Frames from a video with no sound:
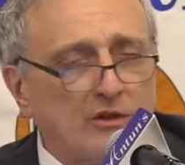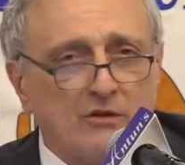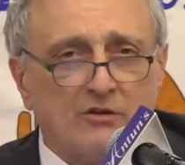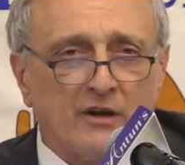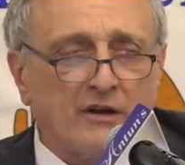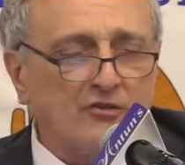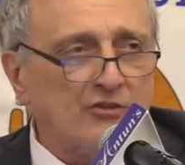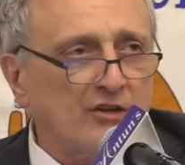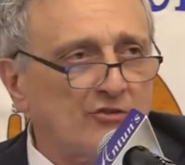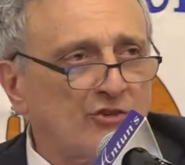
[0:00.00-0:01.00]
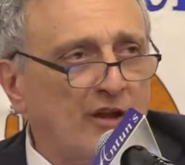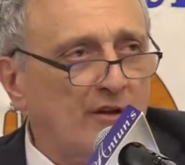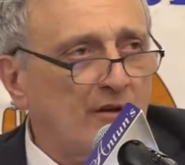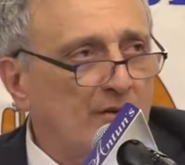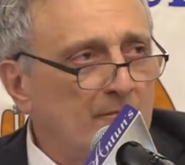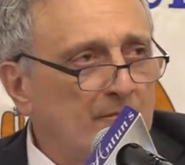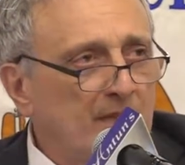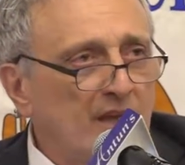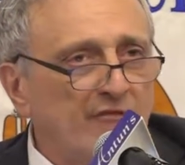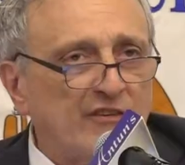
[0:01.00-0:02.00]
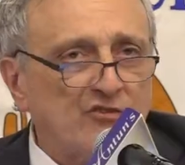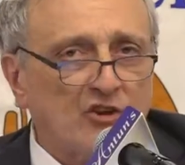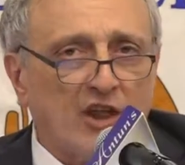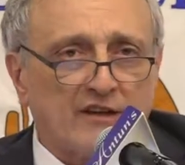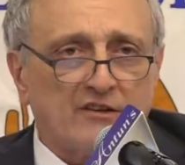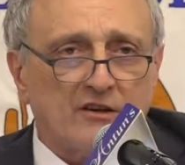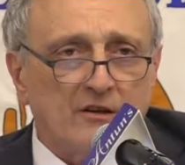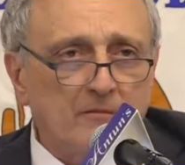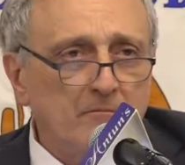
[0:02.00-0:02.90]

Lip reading: United States Senate if he's elected.